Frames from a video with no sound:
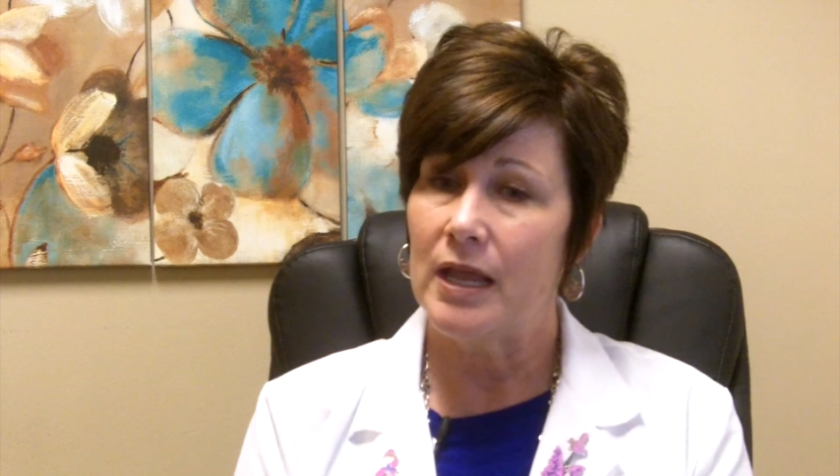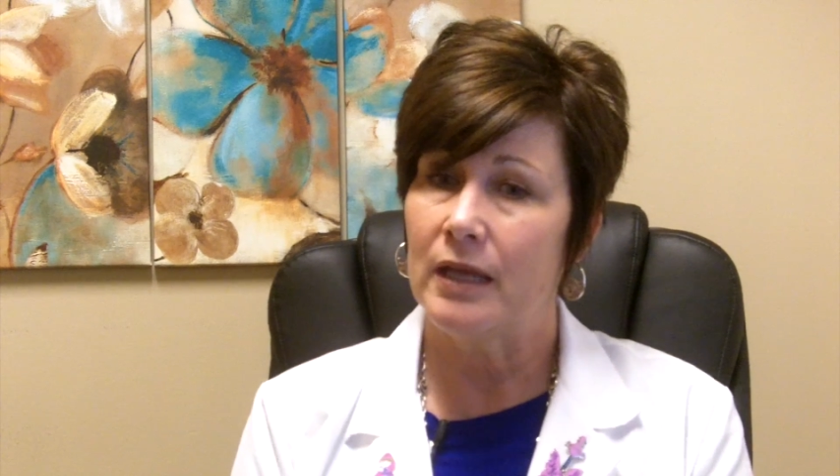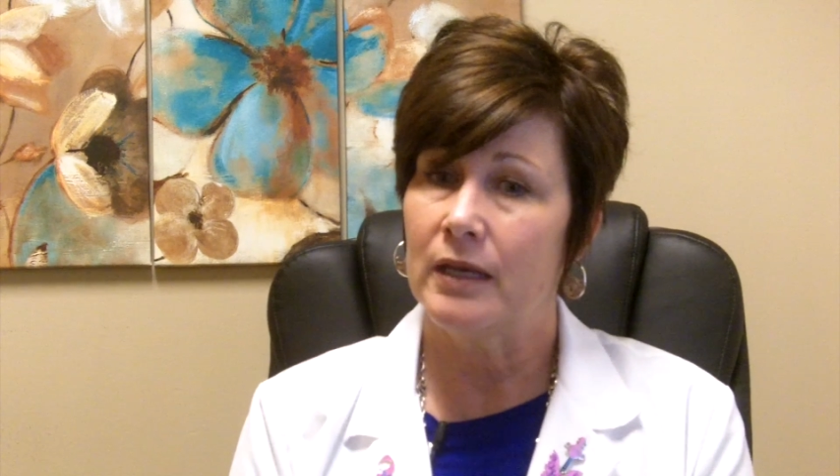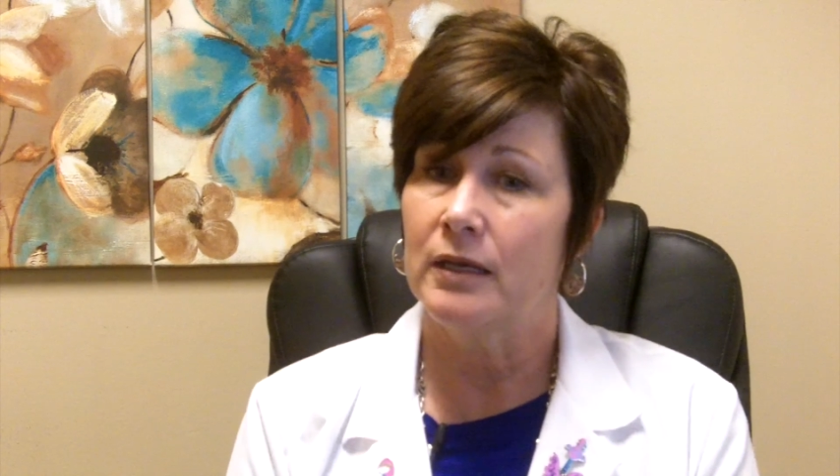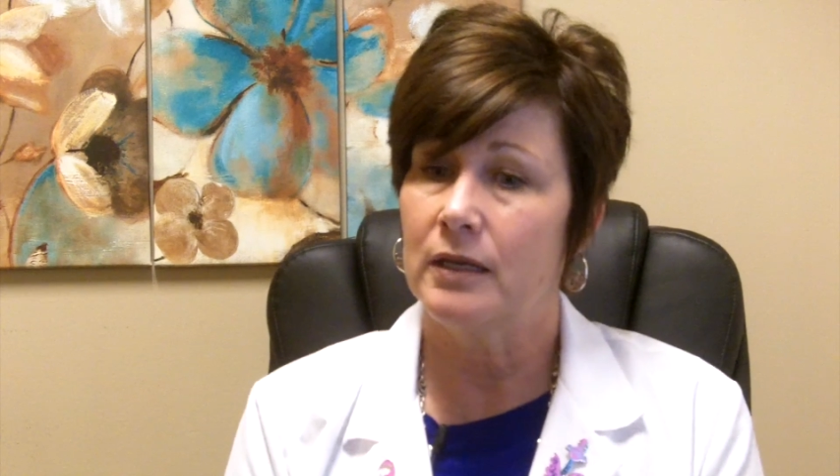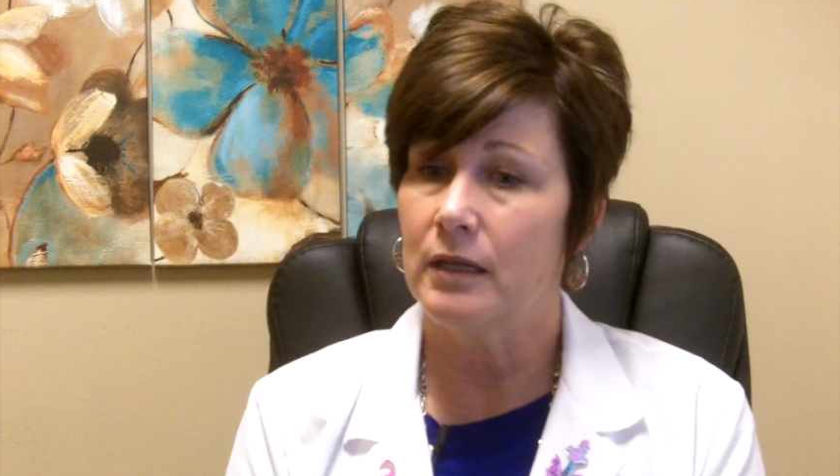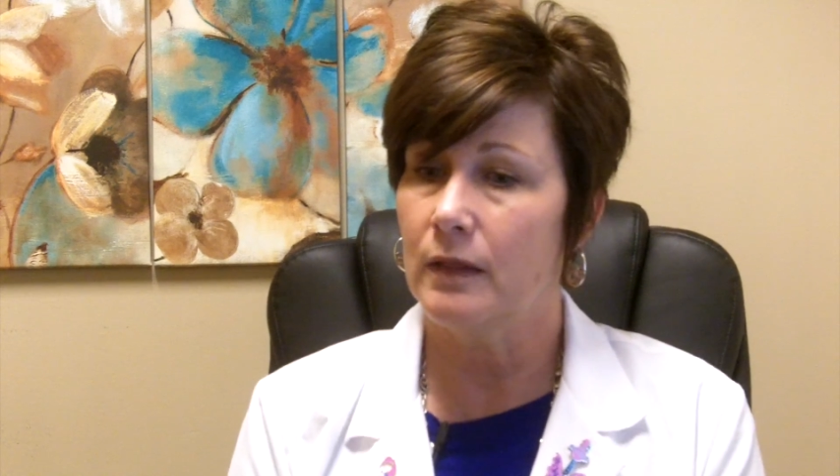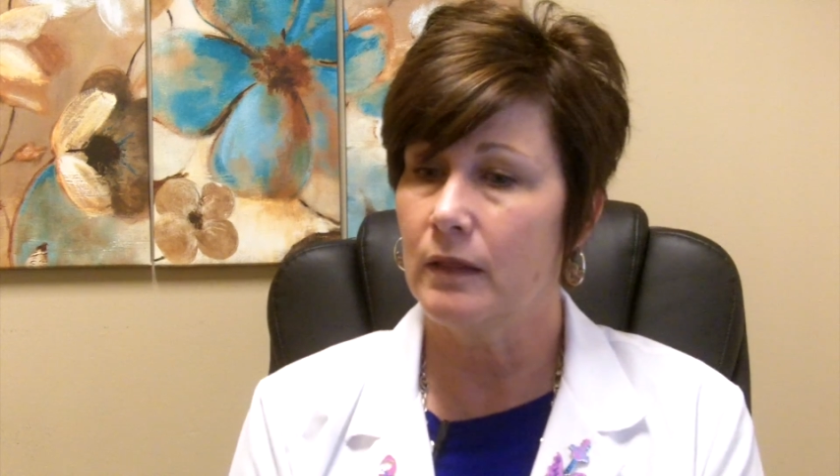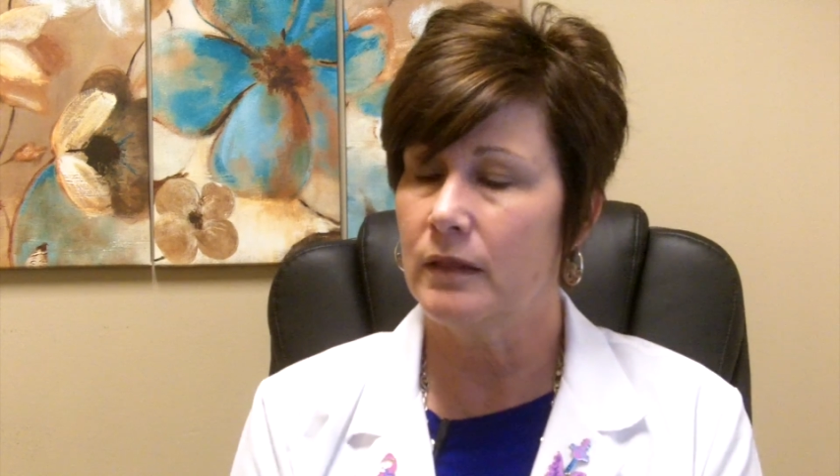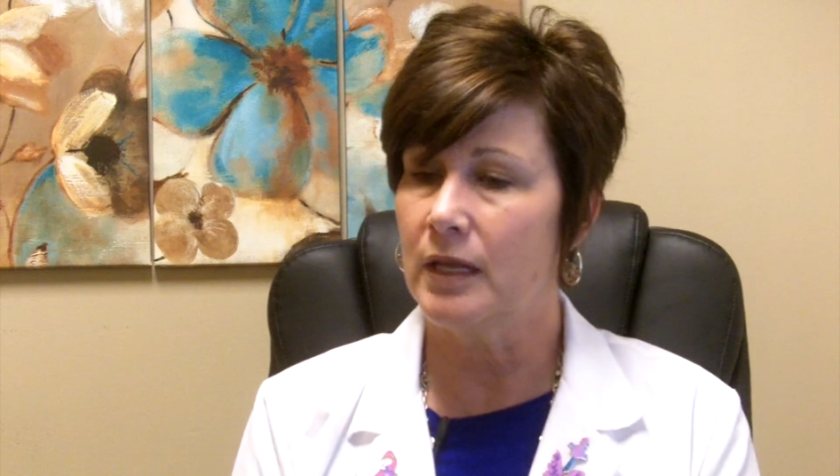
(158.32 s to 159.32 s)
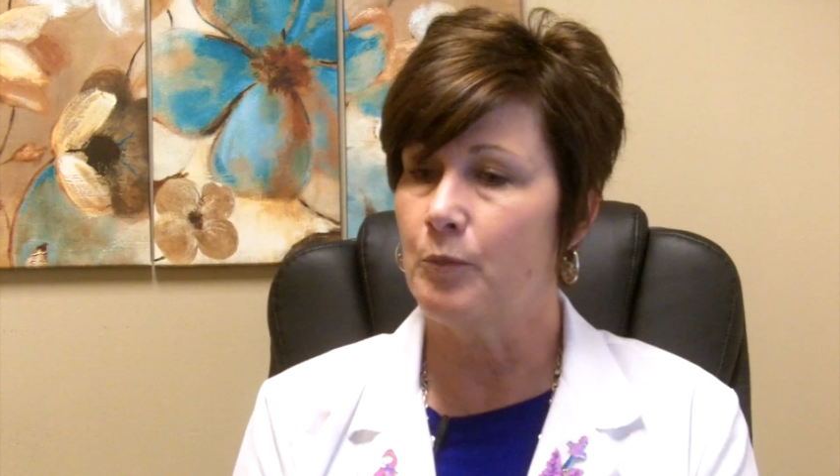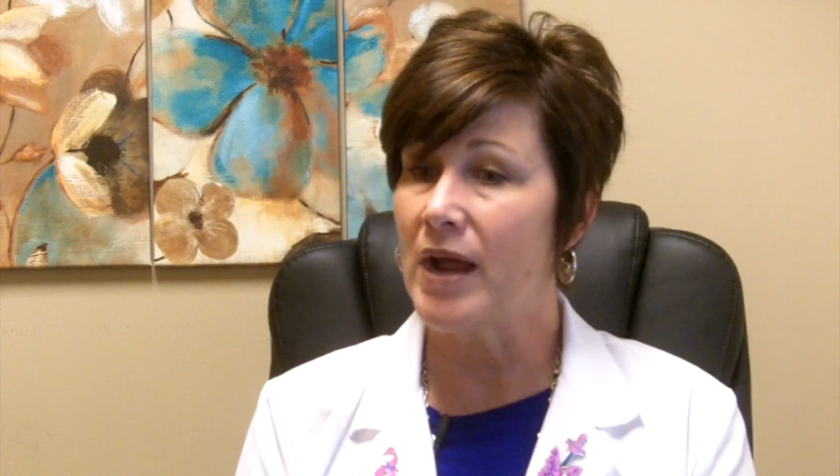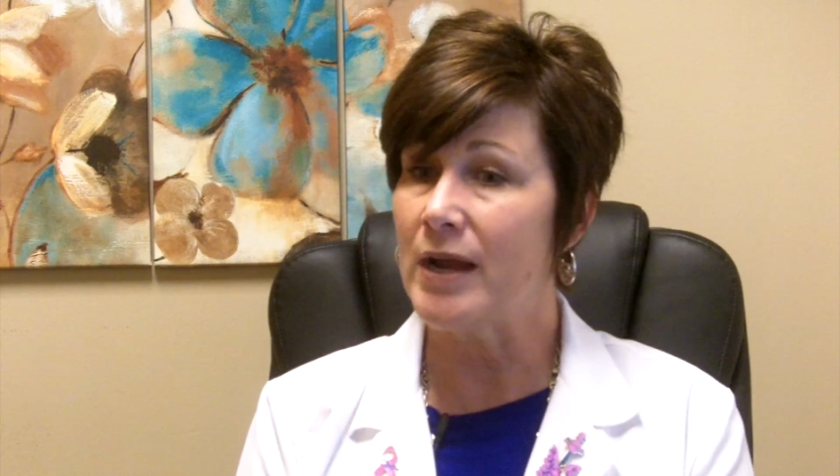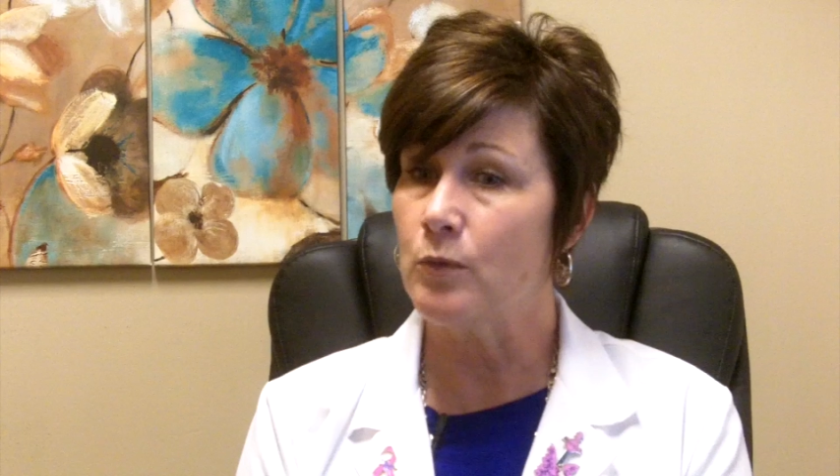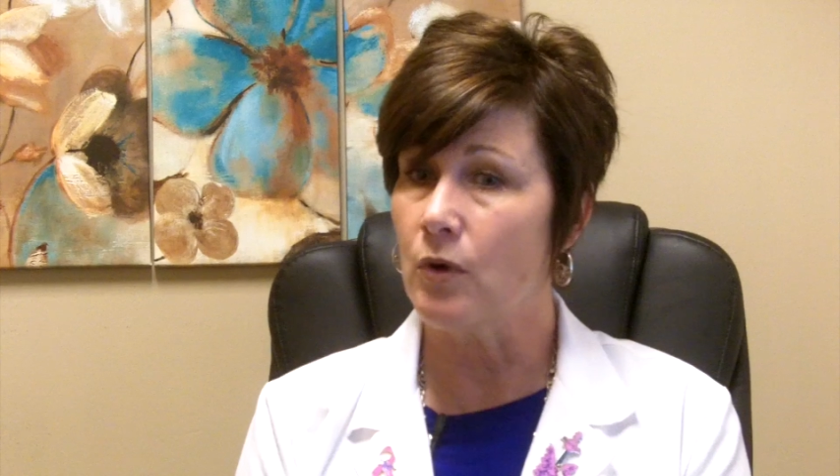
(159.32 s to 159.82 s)
And then
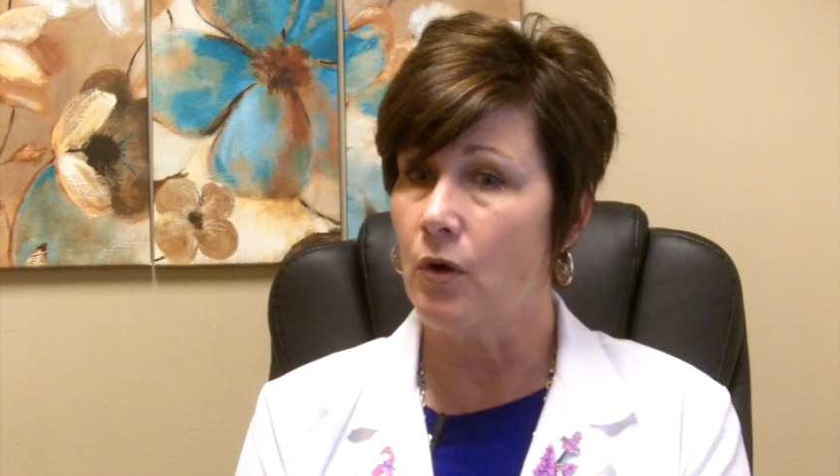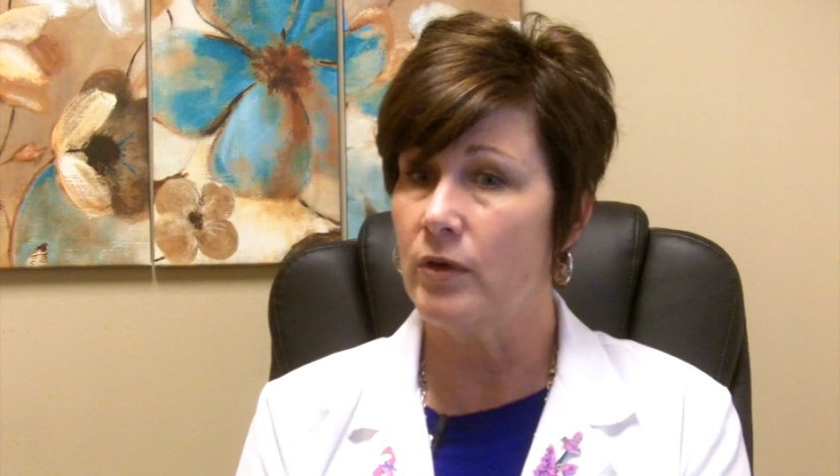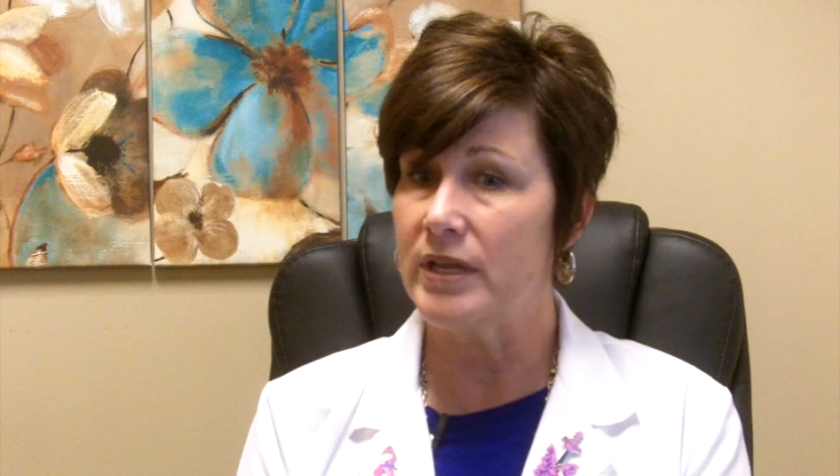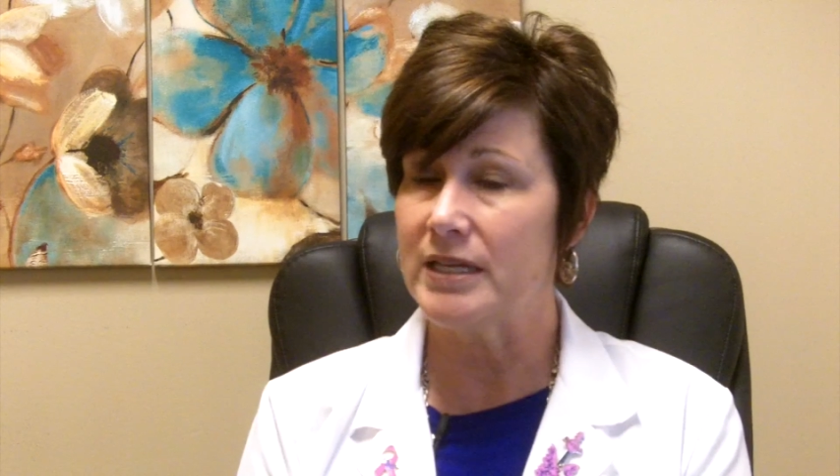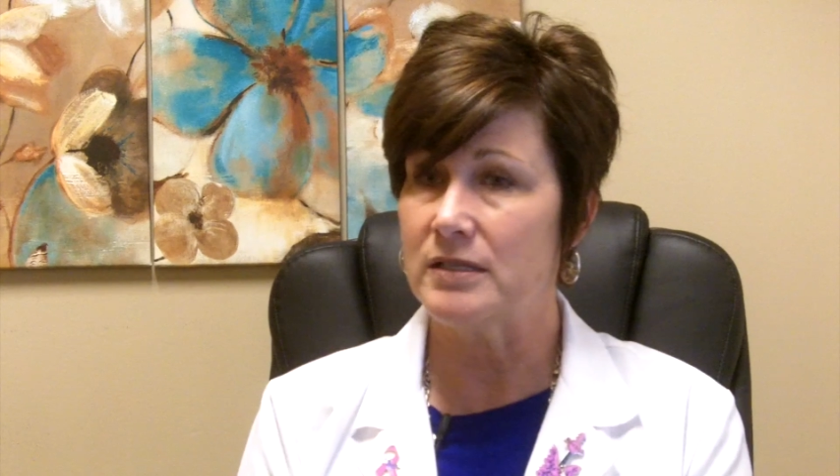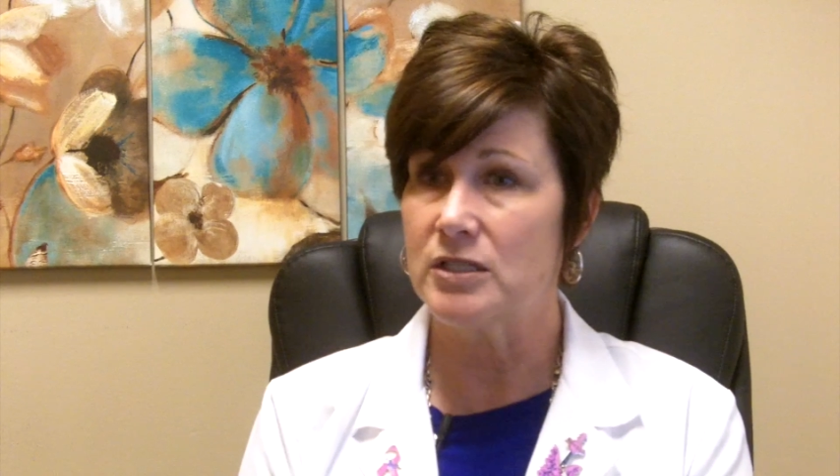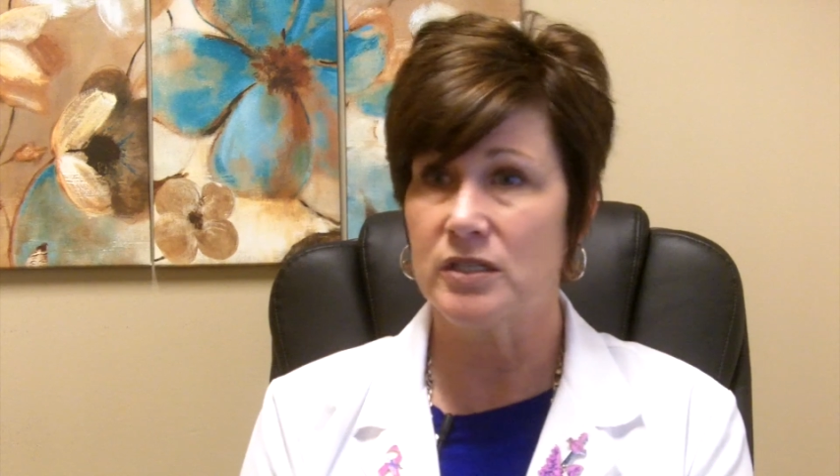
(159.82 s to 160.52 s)
my role is